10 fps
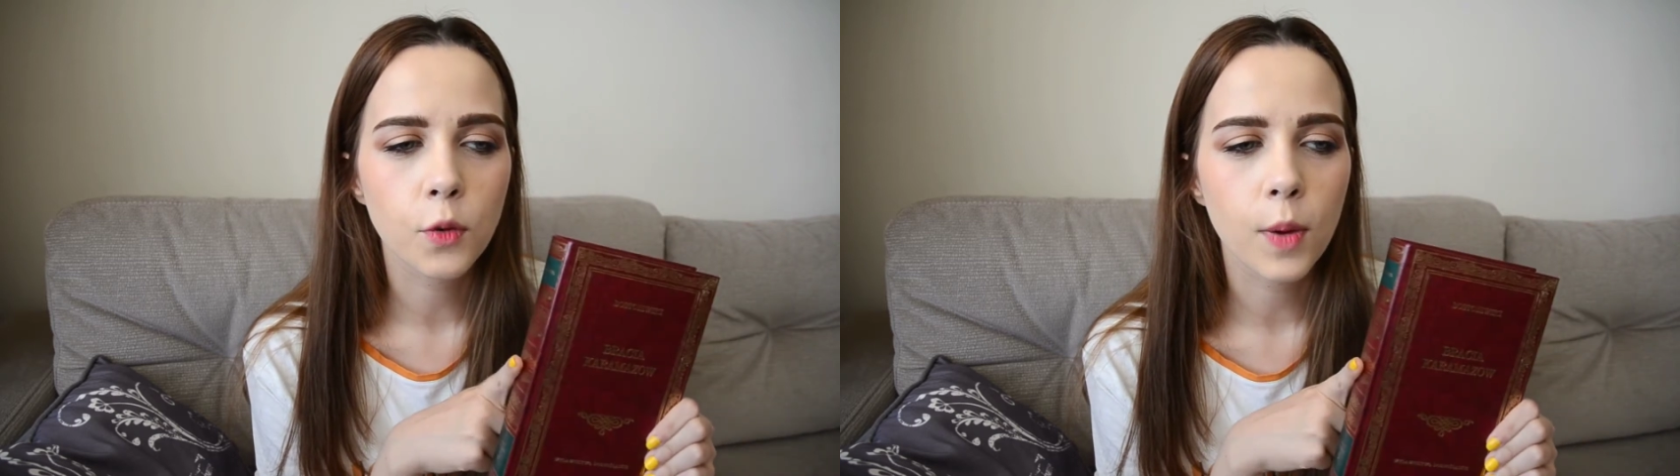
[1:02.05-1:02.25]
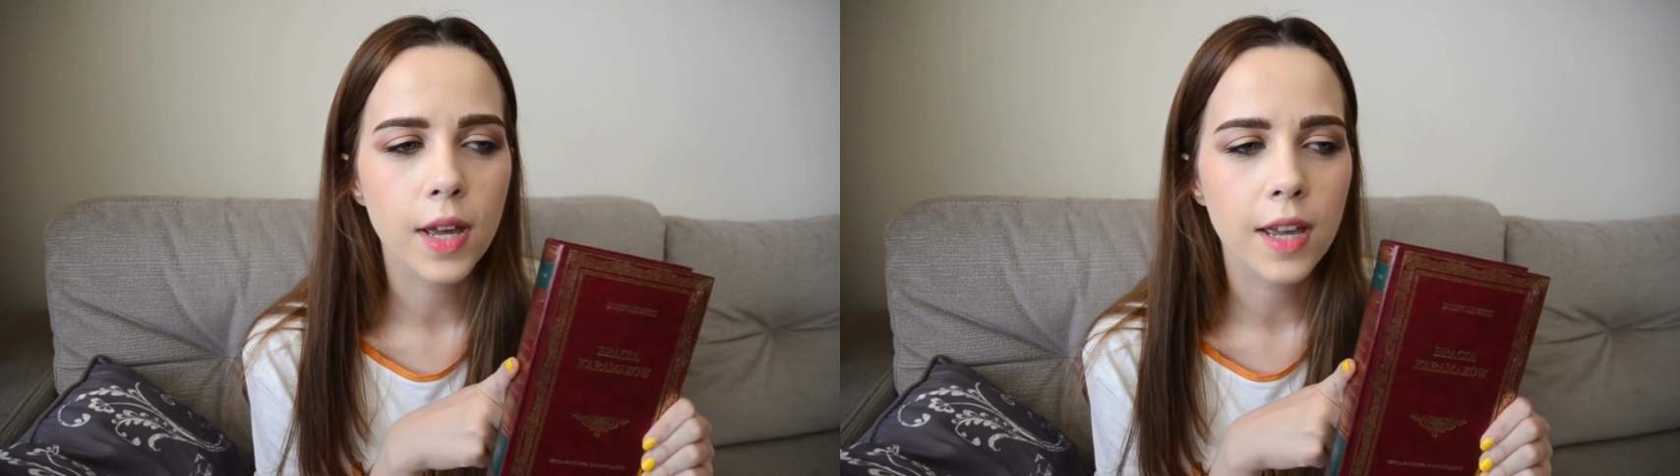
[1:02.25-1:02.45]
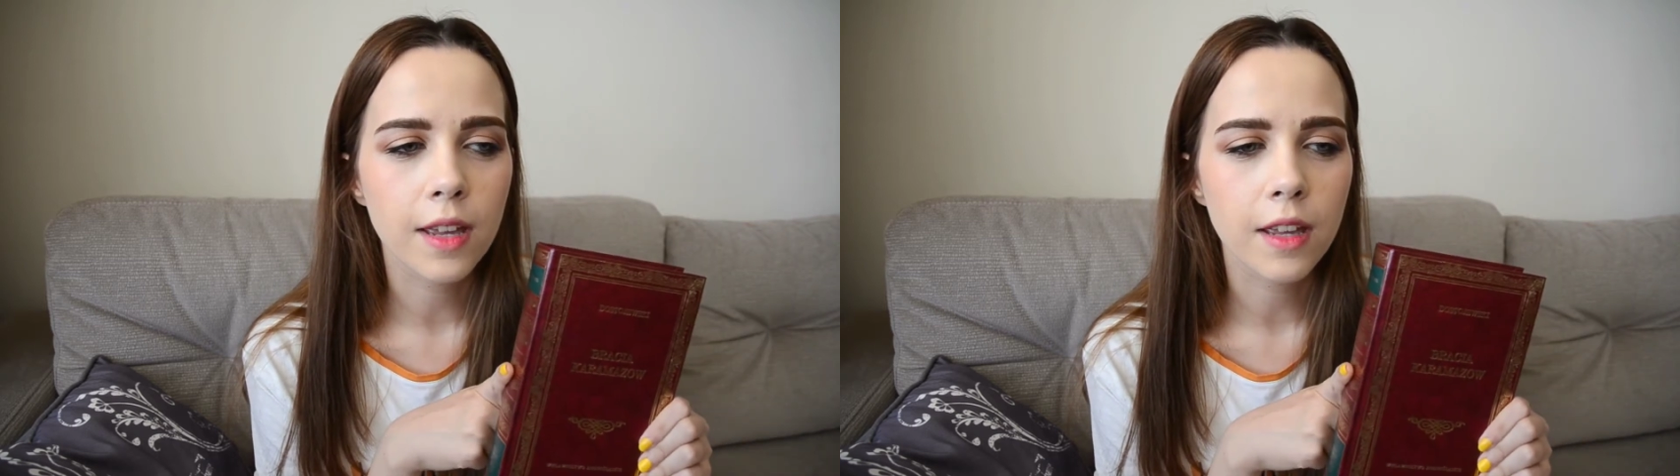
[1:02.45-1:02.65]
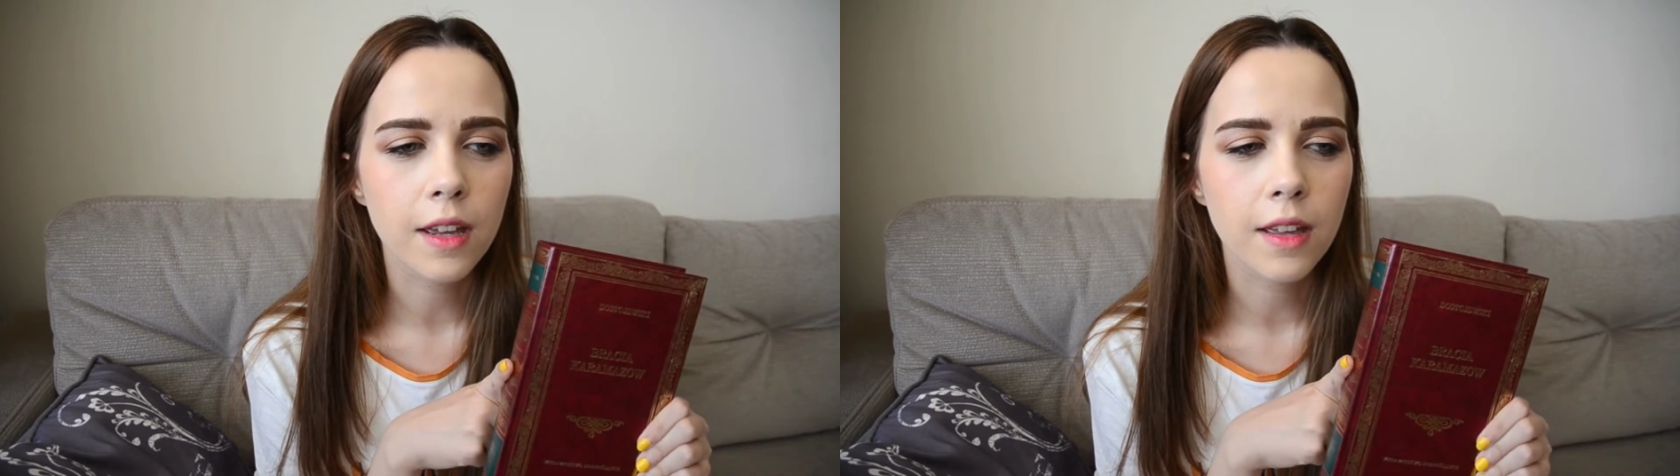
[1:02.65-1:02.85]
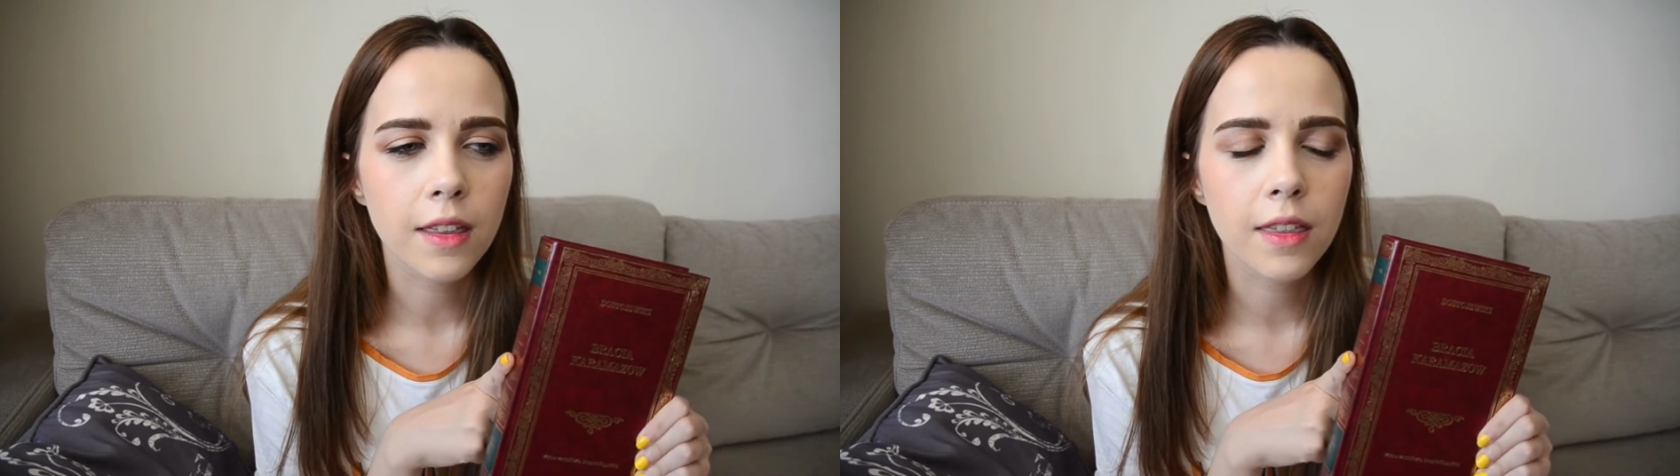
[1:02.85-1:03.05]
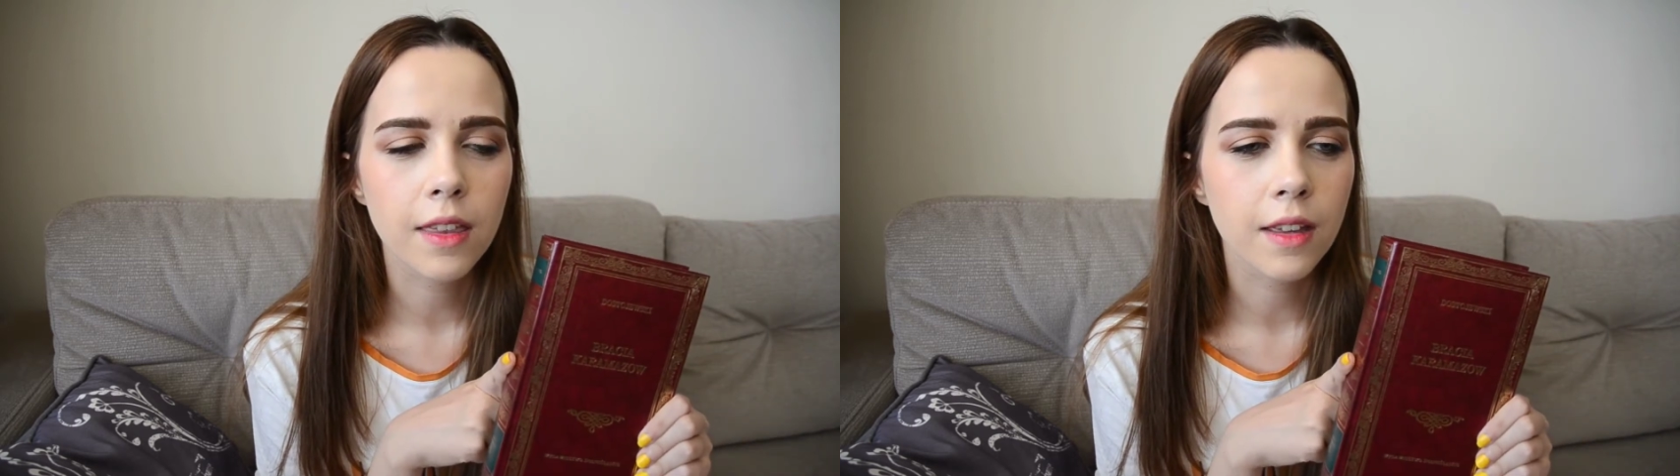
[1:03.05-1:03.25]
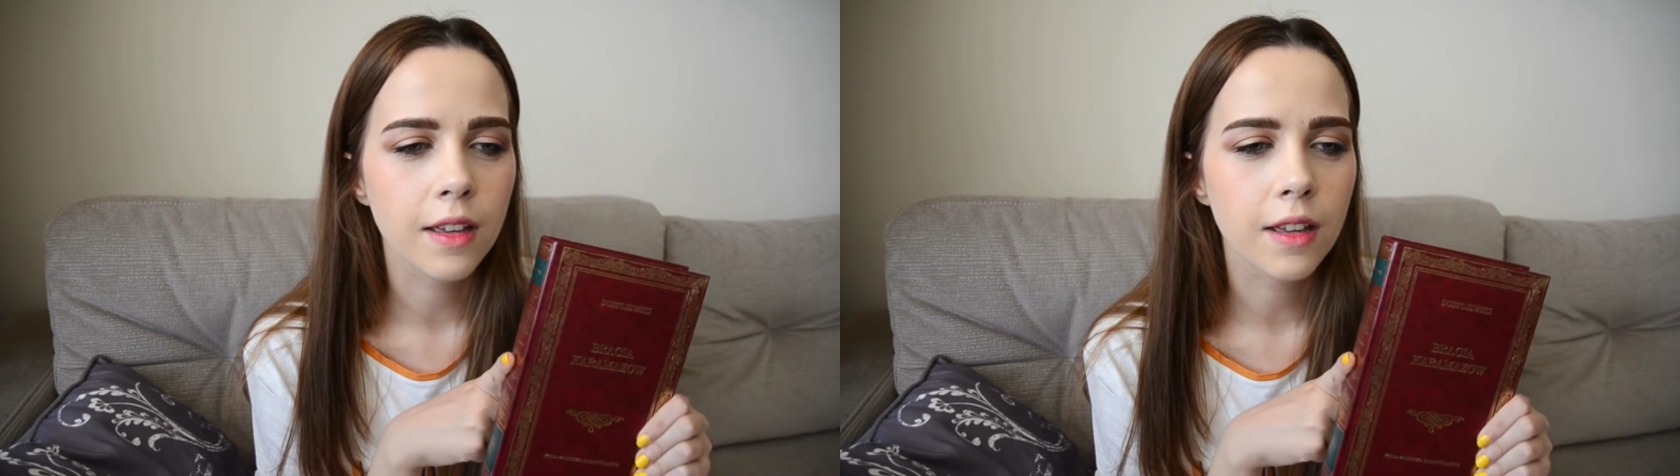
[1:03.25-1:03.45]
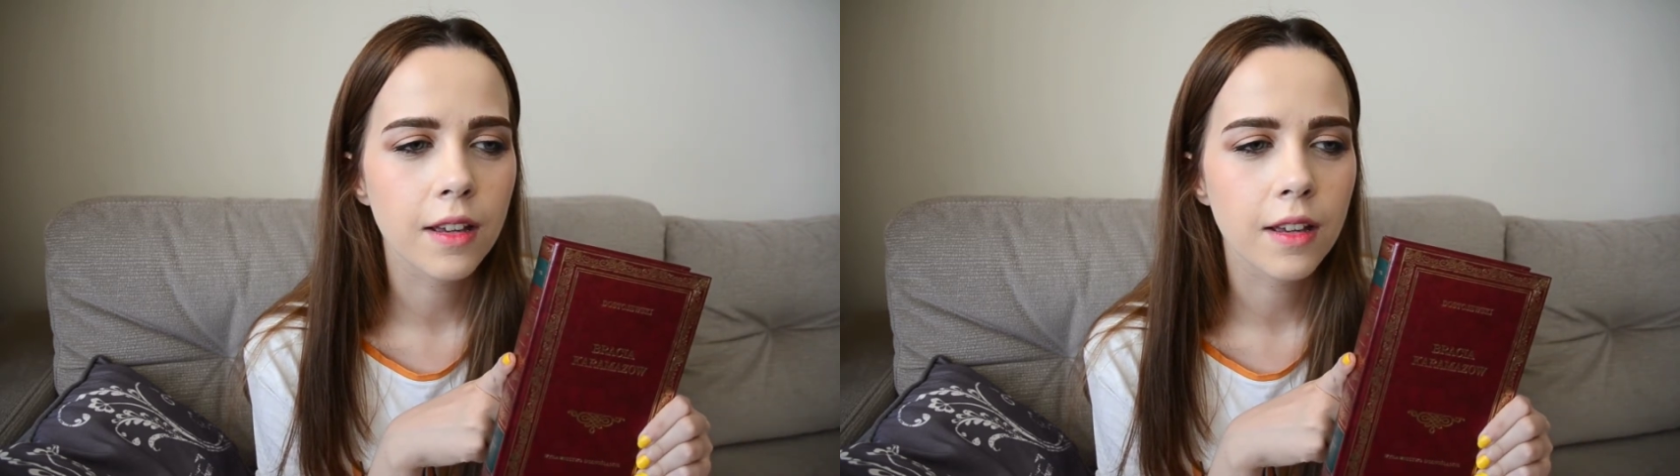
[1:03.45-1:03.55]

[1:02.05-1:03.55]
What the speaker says: away, I think.